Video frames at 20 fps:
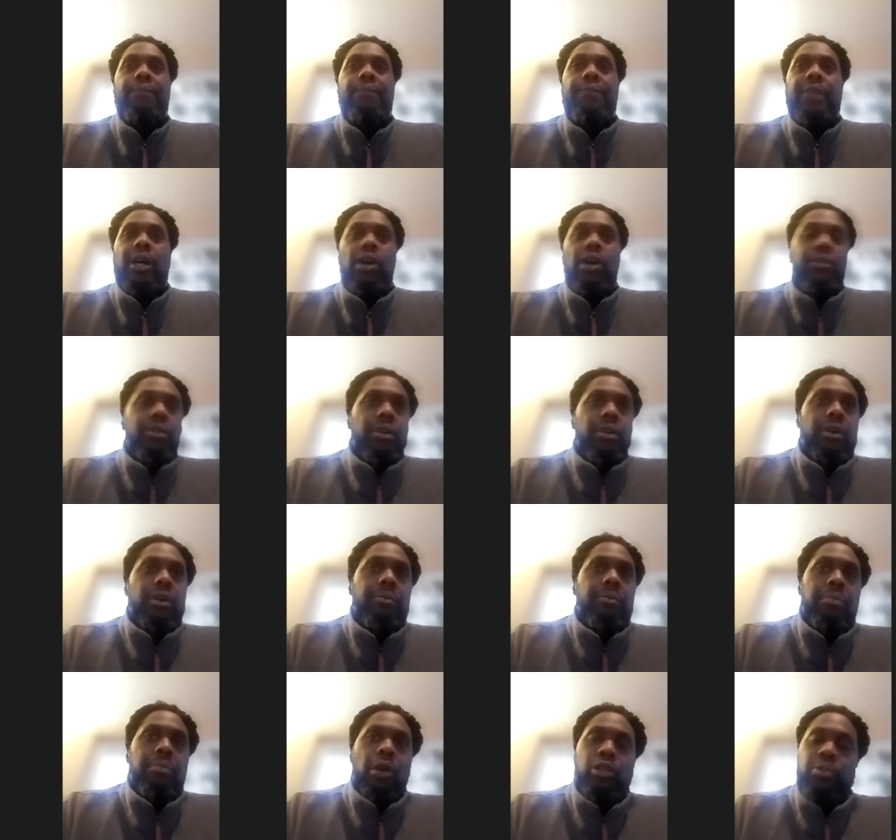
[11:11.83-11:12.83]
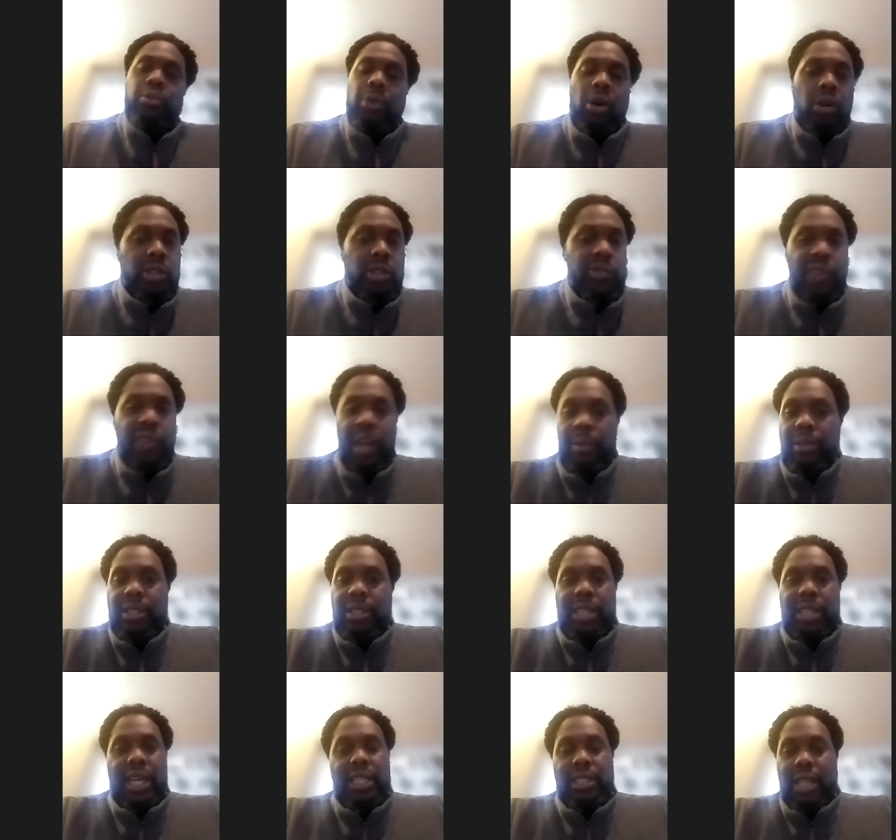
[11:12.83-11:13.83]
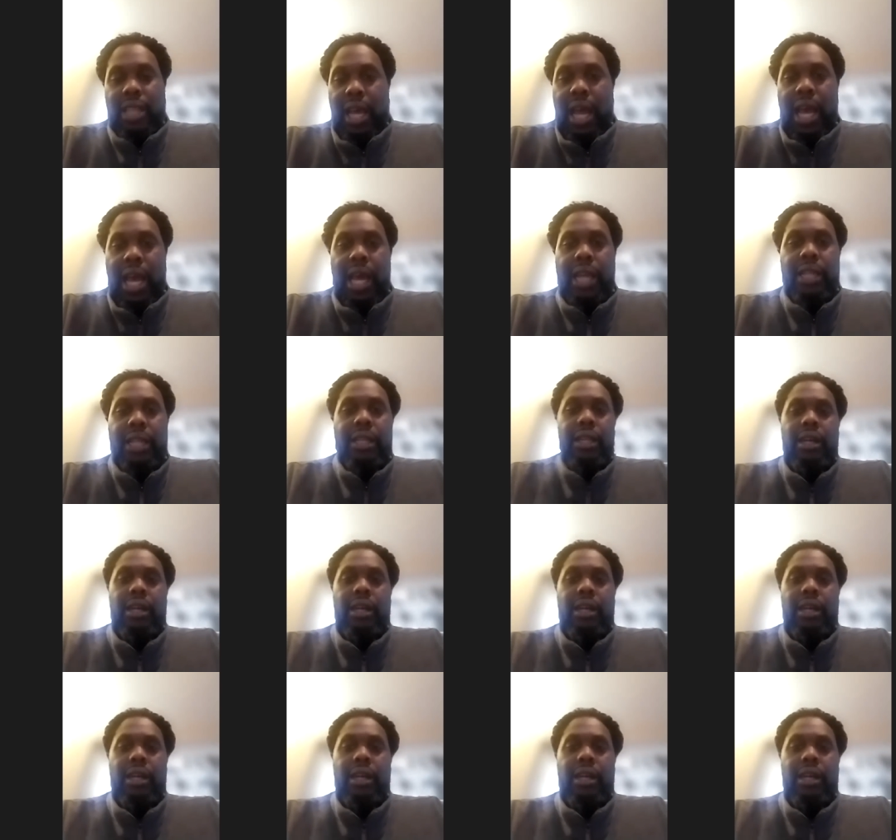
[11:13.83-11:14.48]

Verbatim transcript: the, the multiple host families that he's had,